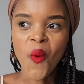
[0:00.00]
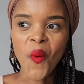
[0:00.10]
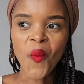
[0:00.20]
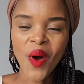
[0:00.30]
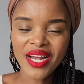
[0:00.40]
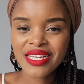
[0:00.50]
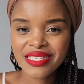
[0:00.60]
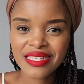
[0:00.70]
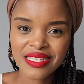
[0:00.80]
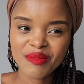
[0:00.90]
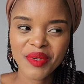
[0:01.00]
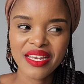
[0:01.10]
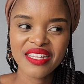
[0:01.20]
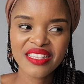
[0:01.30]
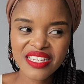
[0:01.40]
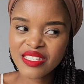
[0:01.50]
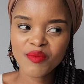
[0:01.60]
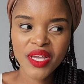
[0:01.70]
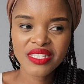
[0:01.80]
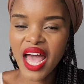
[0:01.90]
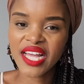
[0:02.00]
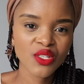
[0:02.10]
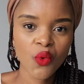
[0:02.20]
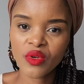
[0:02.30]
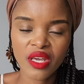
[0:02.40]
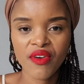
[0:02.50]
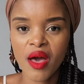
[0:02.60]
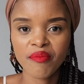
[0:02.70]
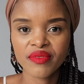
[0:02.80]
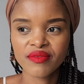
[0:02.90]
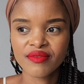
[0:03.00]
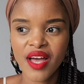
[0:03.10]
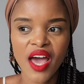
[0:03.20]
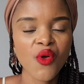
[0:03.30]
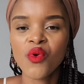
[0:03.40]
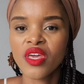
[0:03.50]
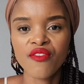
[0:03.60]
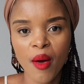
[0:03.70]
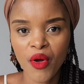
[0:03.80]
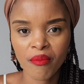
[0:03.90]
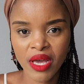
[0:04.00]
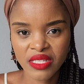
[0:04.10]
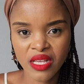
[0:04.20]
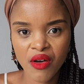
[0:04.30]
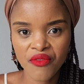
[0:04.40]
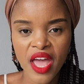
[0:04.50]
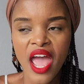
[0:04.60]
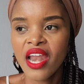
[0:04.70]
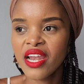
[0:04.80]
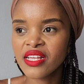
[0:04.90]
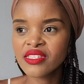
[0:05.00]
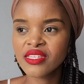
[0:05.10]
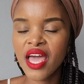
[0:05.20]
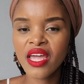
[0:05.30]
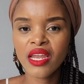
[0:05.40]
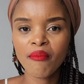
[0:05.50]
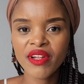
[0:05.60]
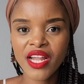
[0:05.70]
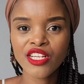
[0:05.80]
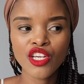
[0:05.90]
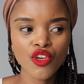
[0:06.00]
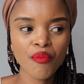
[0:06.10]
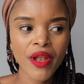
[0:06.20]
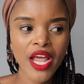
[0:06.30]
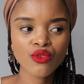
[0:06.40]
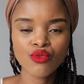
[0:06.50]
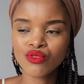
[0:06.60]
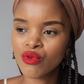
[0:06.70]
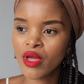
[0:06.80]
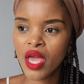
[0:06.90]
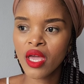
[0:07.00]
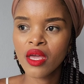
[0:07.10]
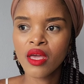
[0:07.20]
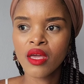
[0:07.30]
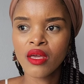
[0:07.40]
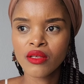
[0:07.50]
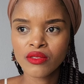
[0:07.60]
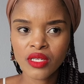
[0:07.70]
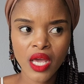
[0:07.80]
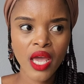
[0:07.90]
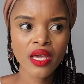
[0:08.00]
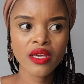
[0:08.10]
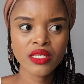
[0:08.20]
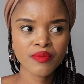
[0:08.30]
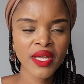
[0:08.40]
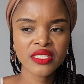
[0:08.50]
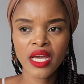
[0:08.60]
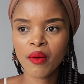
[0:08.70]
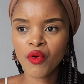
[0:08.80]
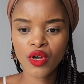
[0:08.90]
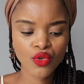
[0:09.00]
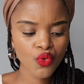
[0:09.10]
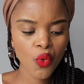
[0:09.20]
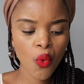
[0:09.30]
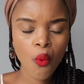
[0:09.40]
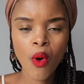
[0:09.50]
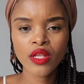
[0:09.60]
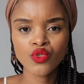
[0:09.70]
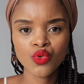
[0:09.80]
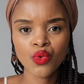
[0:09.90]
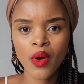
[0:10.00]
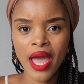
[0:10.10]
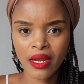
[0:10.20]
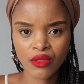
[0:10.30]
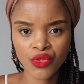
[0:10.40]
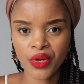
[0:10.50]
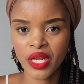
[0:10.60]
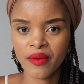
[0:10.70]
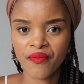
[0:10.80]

What does this mean? This means I don't give up. I don't give up on myself. Let's say namhlanje you planned, it's okay, today is Monday, I'm gonna do 1, 2, and 3.